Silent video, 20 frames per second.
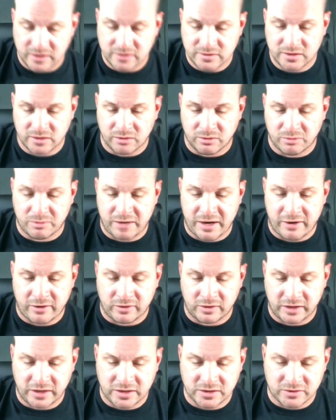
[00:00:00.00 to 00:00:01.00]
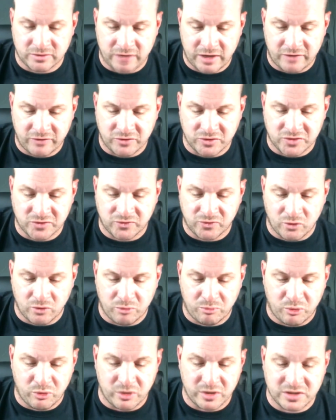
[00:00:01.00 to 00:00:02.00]
Double barrel laser rifle. It's 4
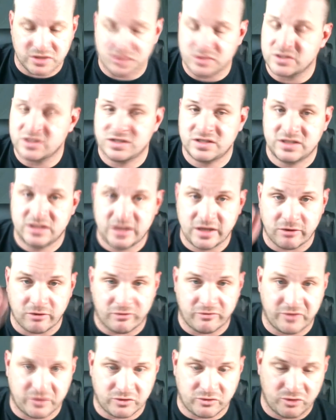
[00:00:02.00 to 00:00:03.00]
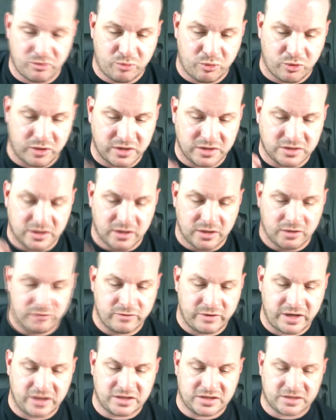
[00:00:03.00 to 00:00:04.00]
points, 0 victory points,
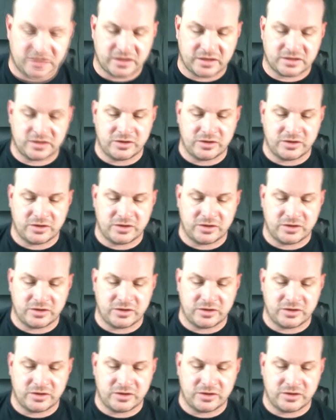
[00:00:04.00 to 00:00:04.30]
range 6.